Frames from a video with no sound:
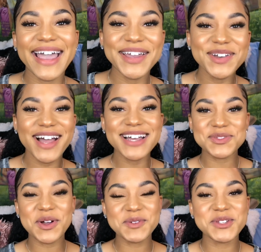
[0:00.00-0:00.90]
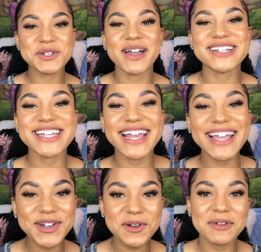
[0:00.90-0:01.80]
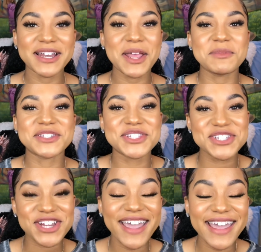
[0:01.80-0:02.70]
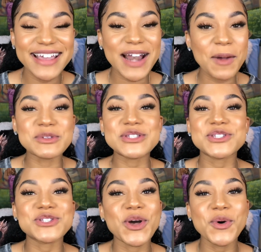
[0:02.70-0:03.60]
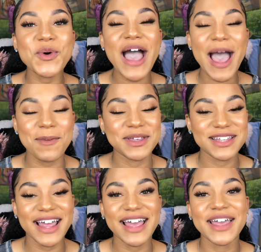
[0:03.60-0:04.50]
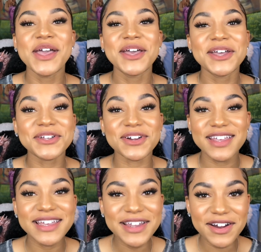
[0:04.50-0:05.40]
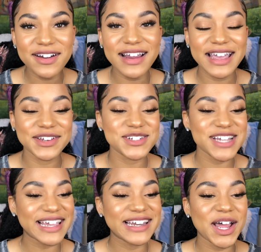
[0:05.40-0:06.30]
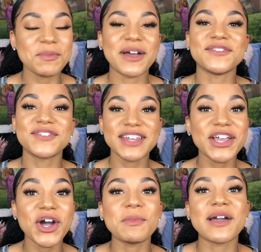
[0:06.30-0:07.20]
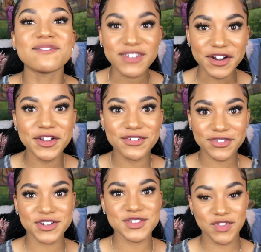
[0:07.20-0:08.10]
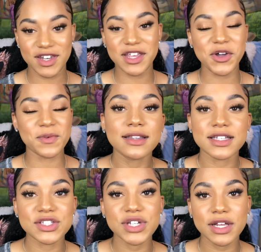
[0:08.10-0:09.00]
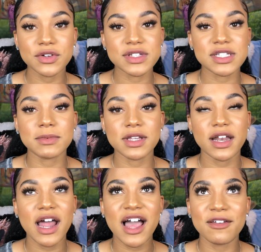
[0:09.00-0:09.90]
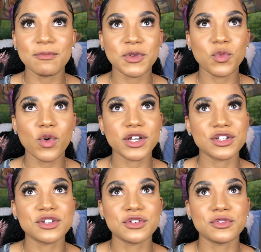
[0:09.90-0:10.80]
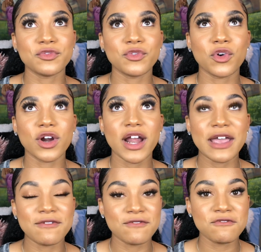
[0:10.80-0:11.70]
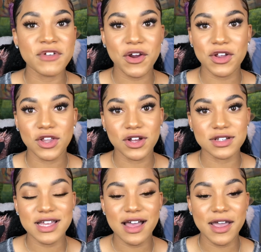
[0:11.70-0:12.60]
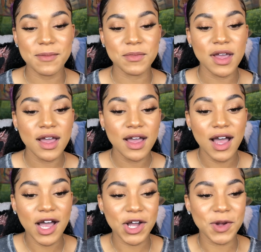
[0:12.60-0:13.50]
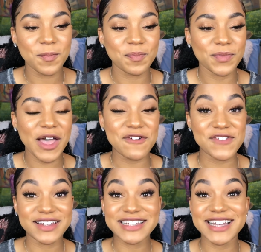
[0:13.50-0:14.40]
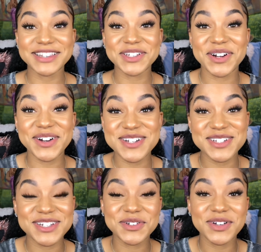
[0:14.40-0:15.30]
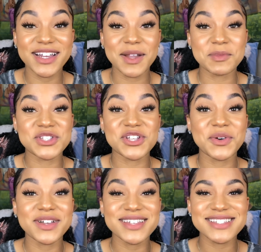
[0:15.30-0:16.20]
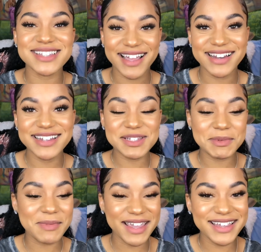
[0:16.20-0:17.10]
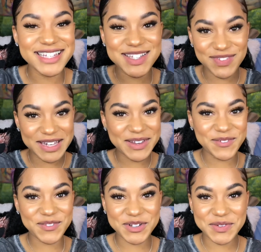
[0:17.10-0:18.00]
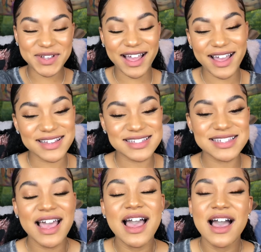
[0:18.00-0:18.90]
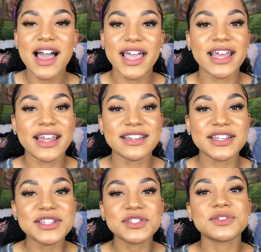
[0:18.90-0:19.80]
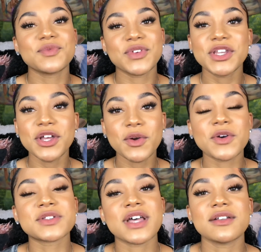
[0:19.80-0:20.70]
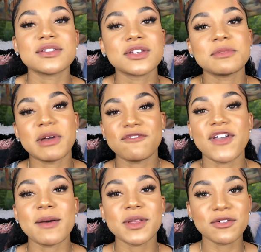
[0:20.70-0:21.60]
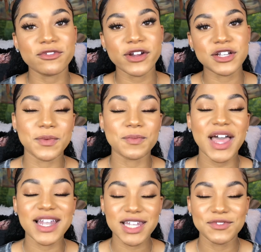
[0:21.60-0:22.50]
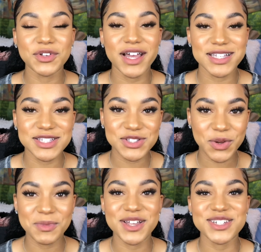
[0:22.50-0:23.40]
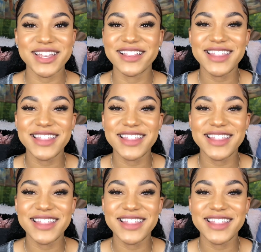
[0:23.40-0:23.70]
Hey guys, welcome to my channel. My name is Jade. I'm so happy that you're here and you're checking out my video, my very first video. This channel is something that I've been wanting to do for a very long time. I finally got the courage to do it and I'm so excited to be making this video for you guys. And this video goes out to my family and friends. I love you guys so much.